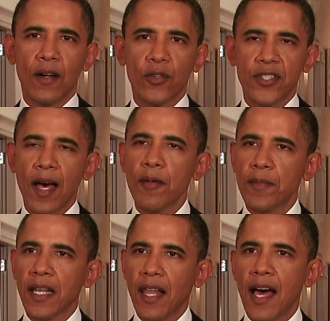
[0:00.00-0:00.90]

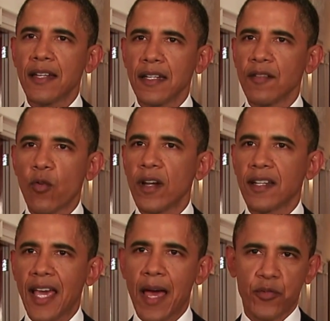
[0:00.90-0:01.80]
Osama bin Laden
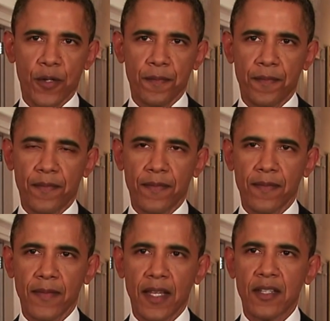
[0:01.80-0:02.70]
avoided capture
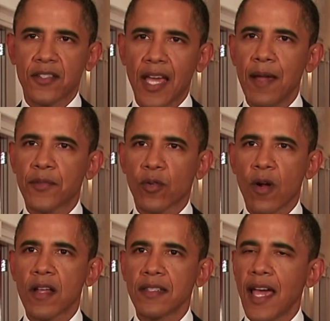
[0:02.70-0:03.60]
and escaped
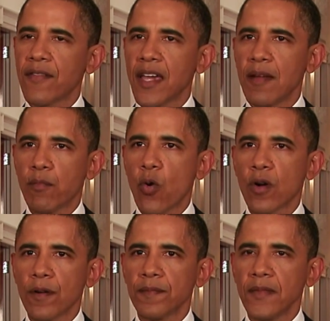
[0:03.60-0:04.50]
across the Afghan
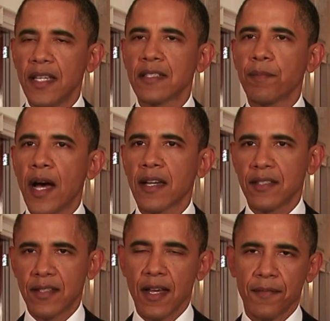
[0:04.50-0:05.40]
border into
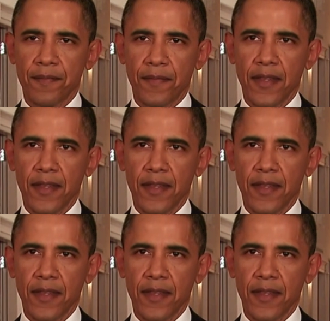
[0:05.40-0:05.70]
Pakistan.